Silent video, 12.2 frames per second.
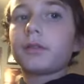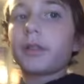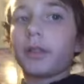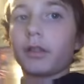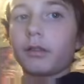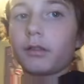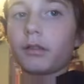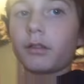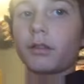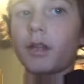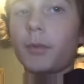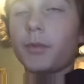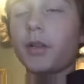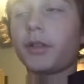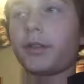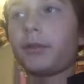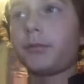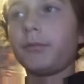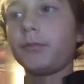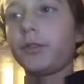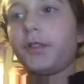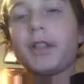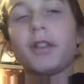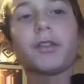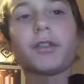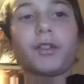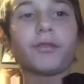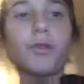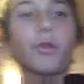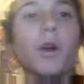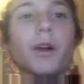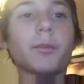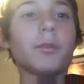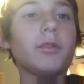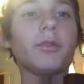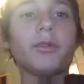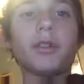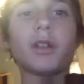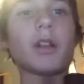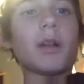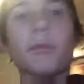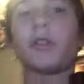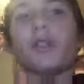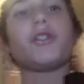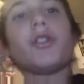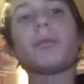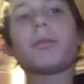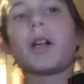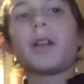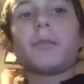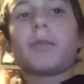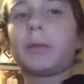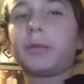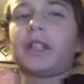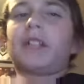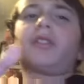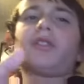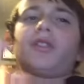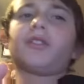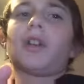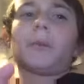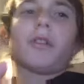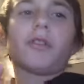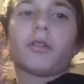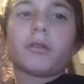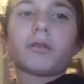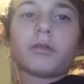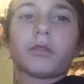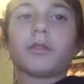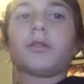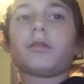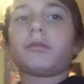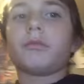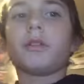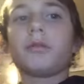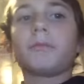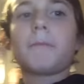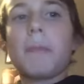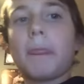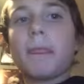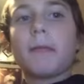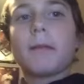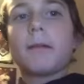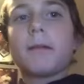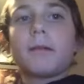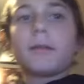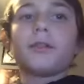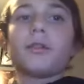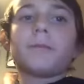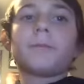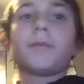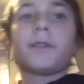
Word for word: okay, I'm gonna get a six foot water balloon, and I'm gonna jump on it. Probably not till the summer though, cause well, you know.